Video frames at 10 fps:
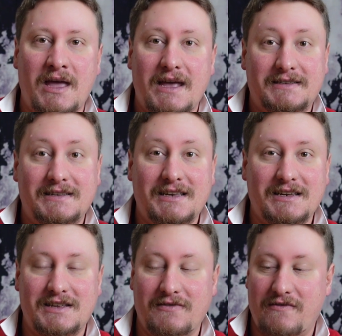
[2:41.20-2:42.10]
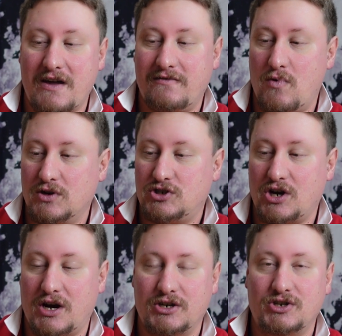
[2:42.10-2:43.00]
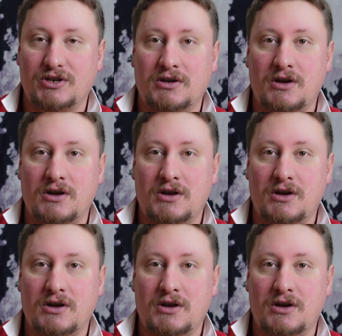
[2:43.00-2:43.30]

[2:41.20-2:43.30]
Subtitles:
It's a 65-watt charger